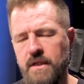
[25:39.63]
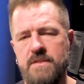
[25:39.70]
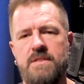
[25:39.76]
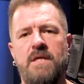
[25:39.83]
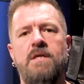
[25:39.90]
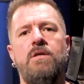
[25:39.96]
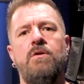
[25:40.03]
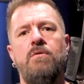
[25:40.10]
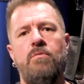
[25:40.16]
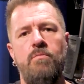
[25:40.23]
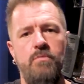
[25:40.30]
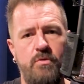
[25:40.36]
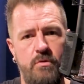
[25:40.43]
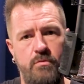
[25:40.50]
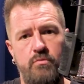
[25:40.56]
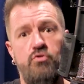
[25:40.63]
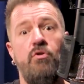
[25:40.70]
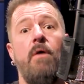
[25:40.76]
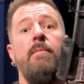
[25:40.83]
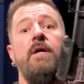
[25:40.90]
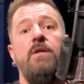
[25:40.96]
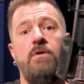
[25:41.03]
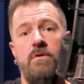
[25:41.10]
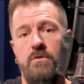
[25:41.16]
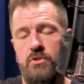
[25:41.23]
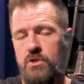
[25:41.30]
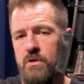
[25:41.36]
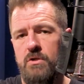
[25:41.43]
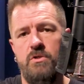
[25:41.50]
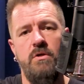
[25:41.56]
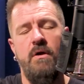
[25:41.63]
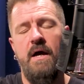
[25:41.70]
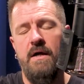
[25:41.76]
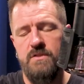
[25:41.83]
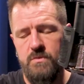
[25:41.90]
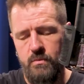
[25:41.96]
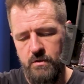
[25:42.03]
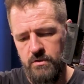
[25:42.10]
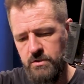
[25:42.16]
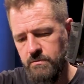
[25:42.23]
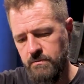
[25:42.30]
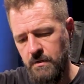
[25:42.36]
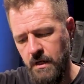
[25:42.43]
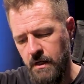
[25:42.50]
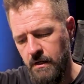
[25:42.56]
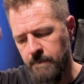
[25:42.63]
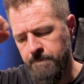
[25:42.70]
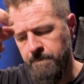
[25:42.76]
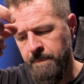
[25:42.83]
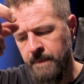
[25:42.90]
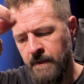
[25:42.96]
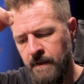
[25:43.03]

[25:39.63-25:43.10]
Let's say you you drum at your church or your house of worship, um,